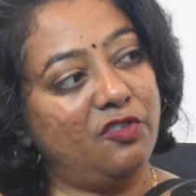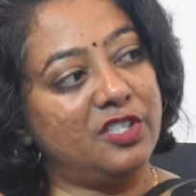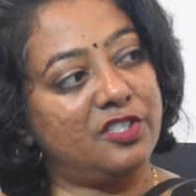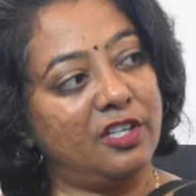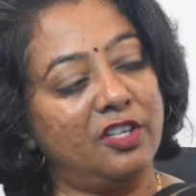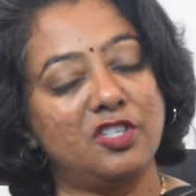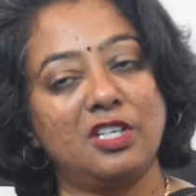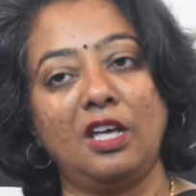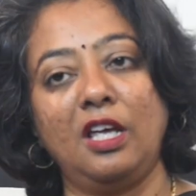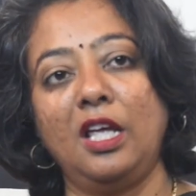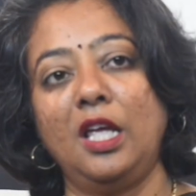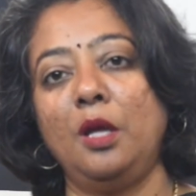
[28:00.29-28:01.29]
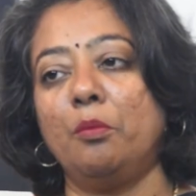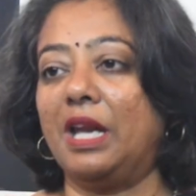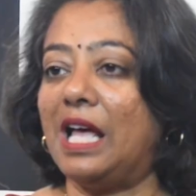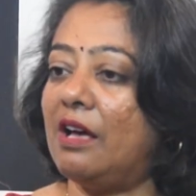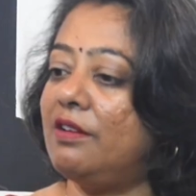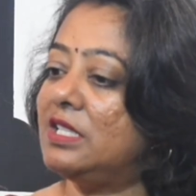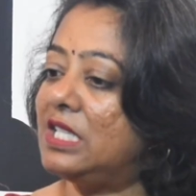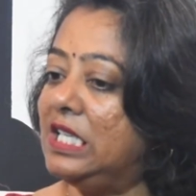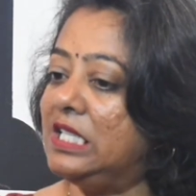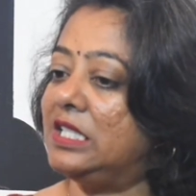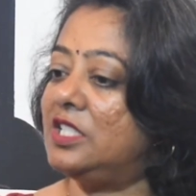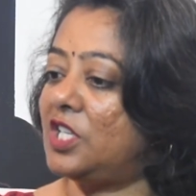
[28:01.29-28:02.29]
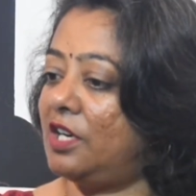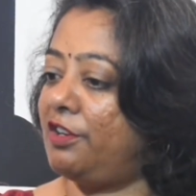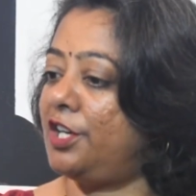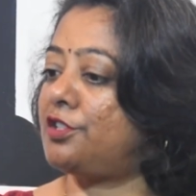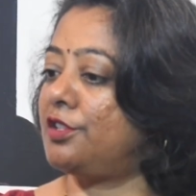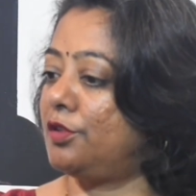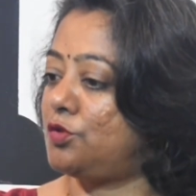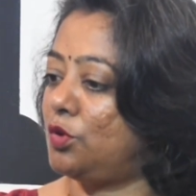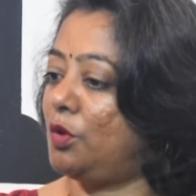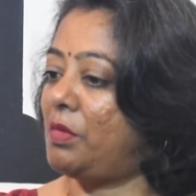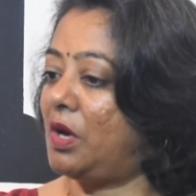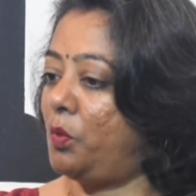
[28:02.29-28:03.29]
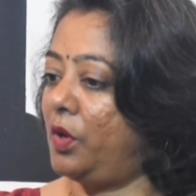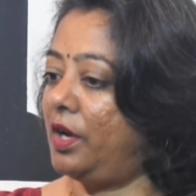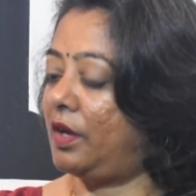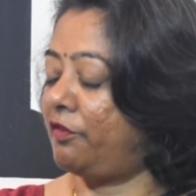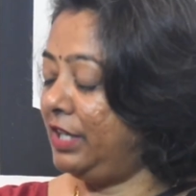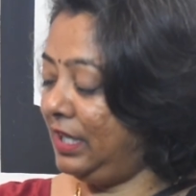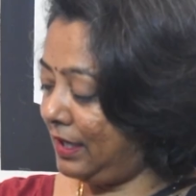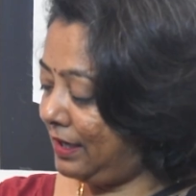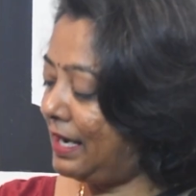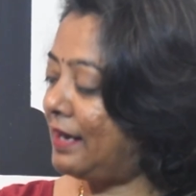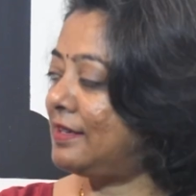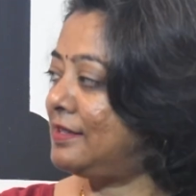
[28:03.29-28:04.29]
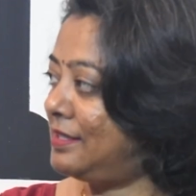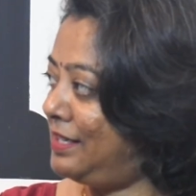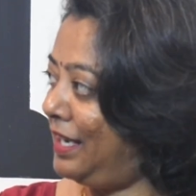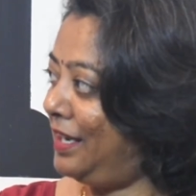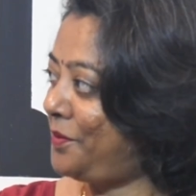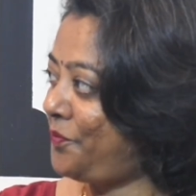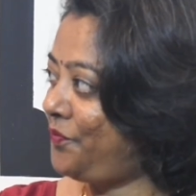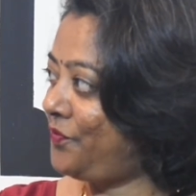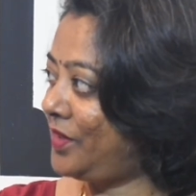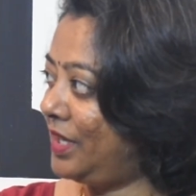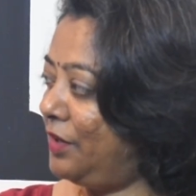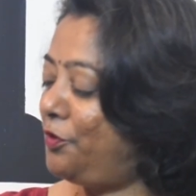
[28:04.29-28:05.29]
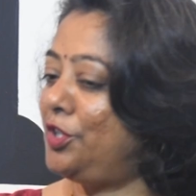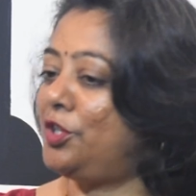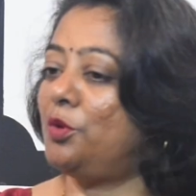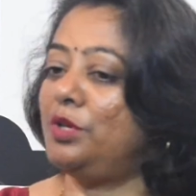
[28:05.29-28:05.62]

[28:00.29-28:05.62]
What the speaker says: been researched. But how does intergenerational trauma work in the current day? If we